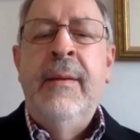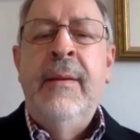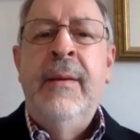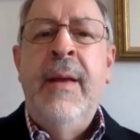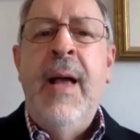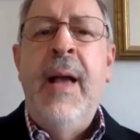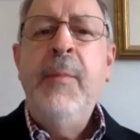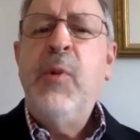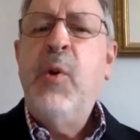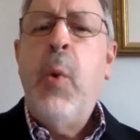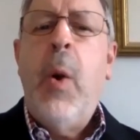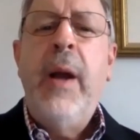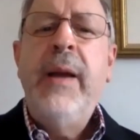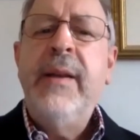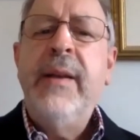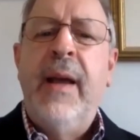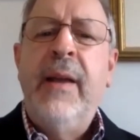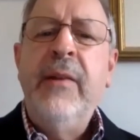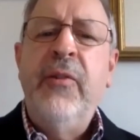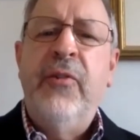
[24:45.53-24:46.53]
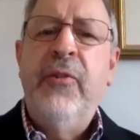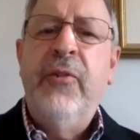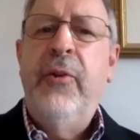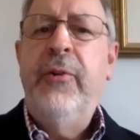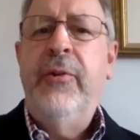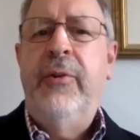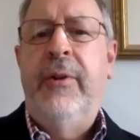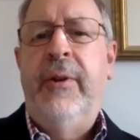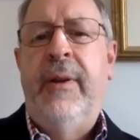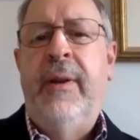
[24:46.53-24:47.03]
I'm quite
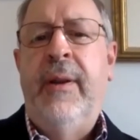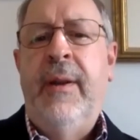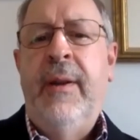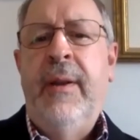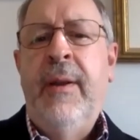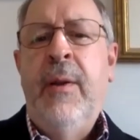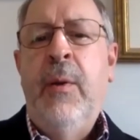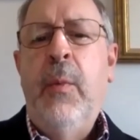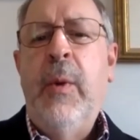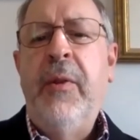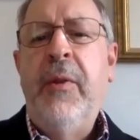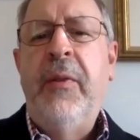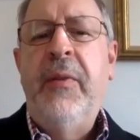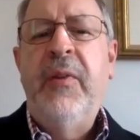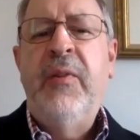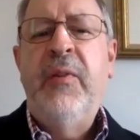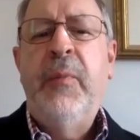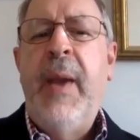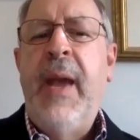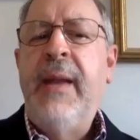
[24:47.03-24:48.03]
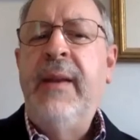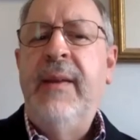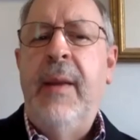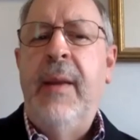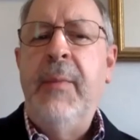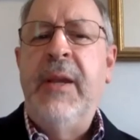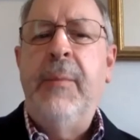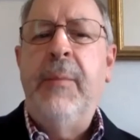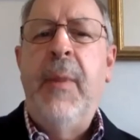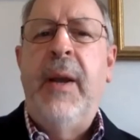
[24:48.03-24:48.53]
uncertain whether this
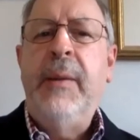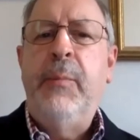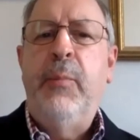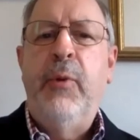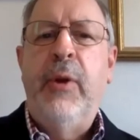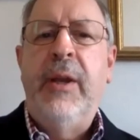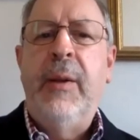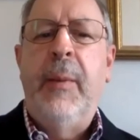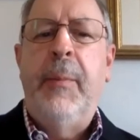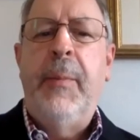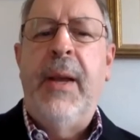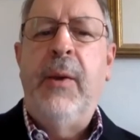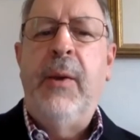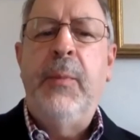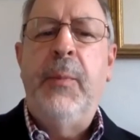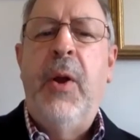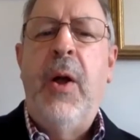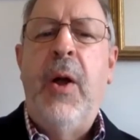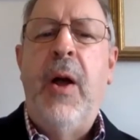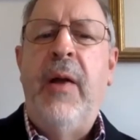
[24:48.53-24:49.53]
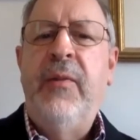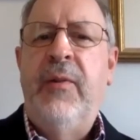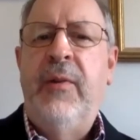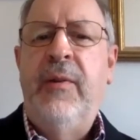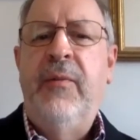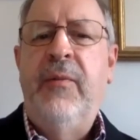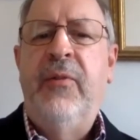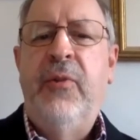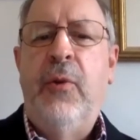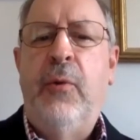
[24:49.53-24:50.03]
pandemic might bring about
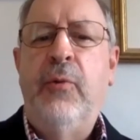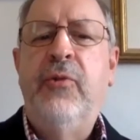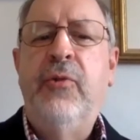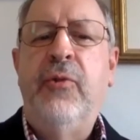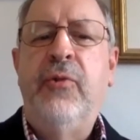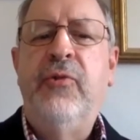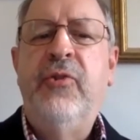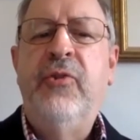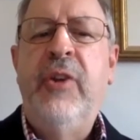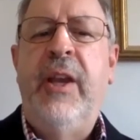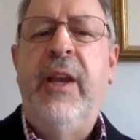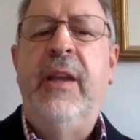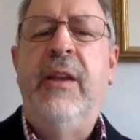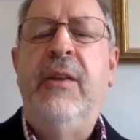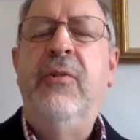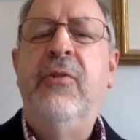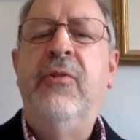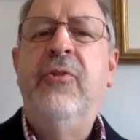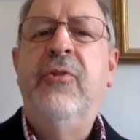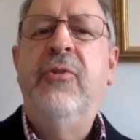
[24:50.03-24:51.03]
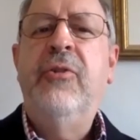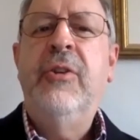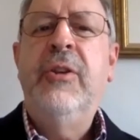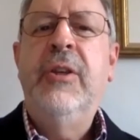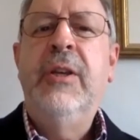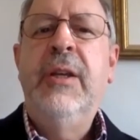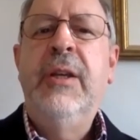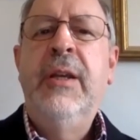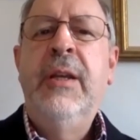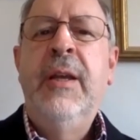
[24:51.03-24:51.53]
positive social change.
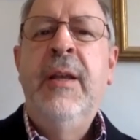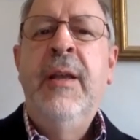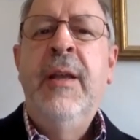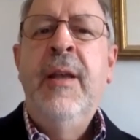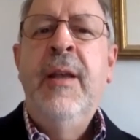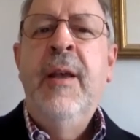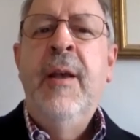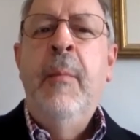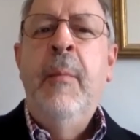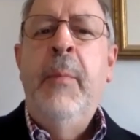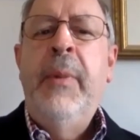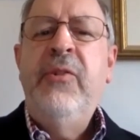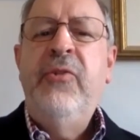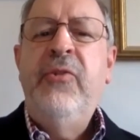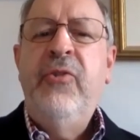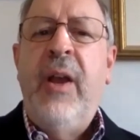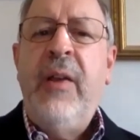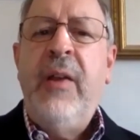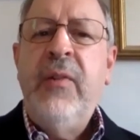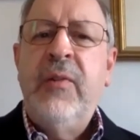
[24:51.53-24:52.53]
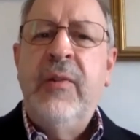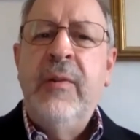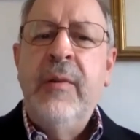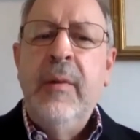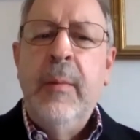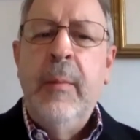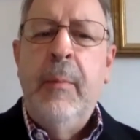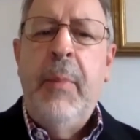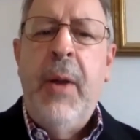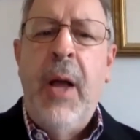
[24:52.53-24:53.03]
But just
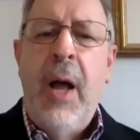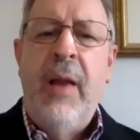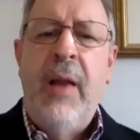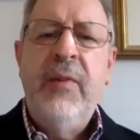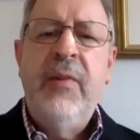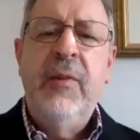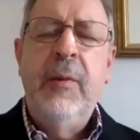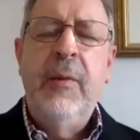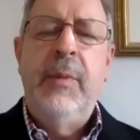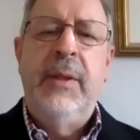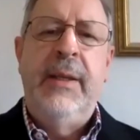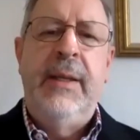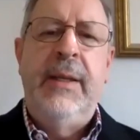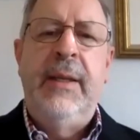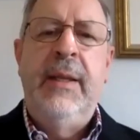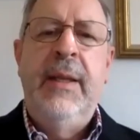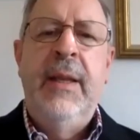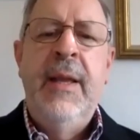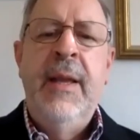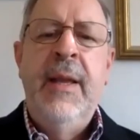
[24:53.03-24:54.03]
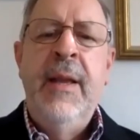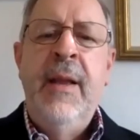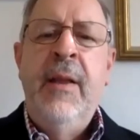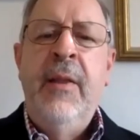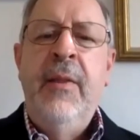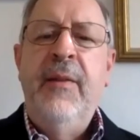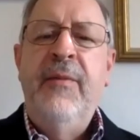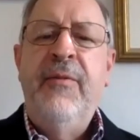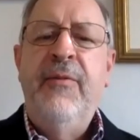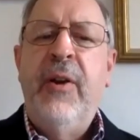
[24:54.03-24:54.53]
possibly,
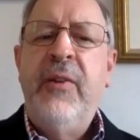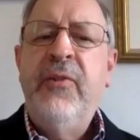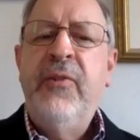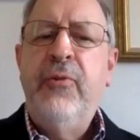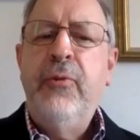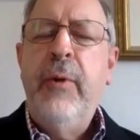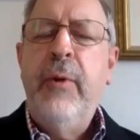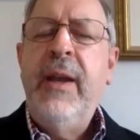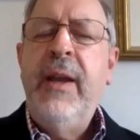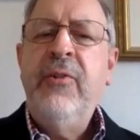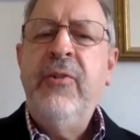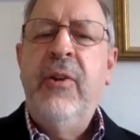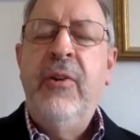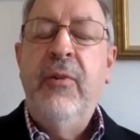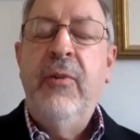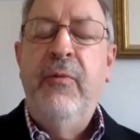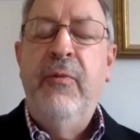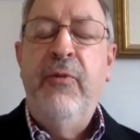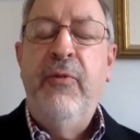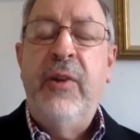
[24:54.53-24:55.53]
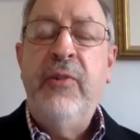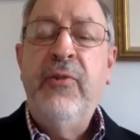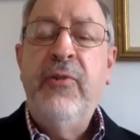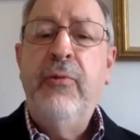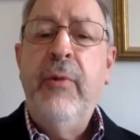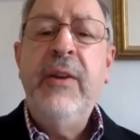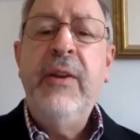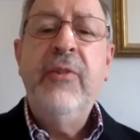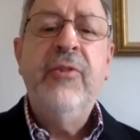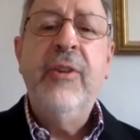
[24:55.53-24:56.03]
the
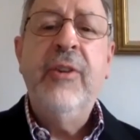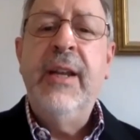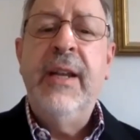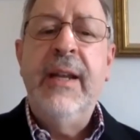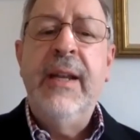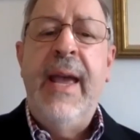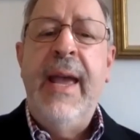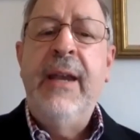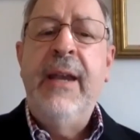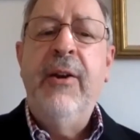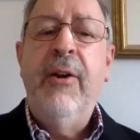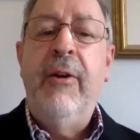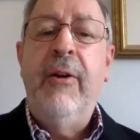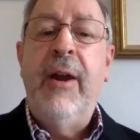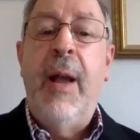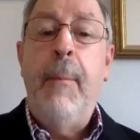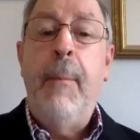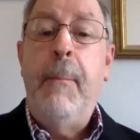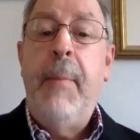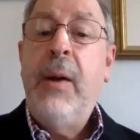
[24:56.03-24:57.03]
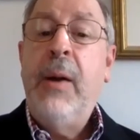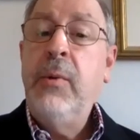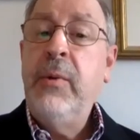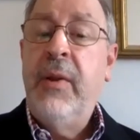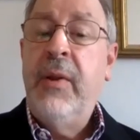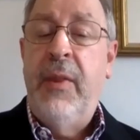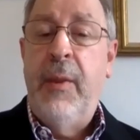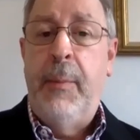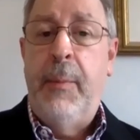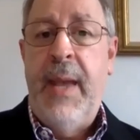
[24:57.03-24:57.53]
frustration and anger about
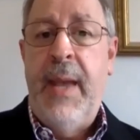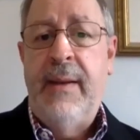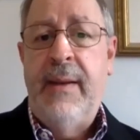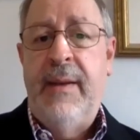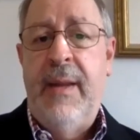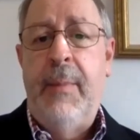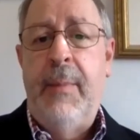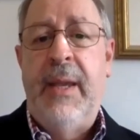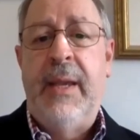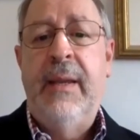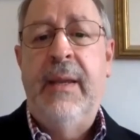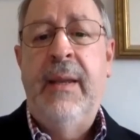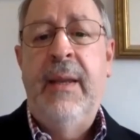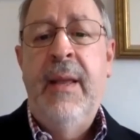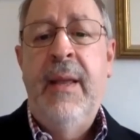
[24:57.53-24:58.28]
the pandemic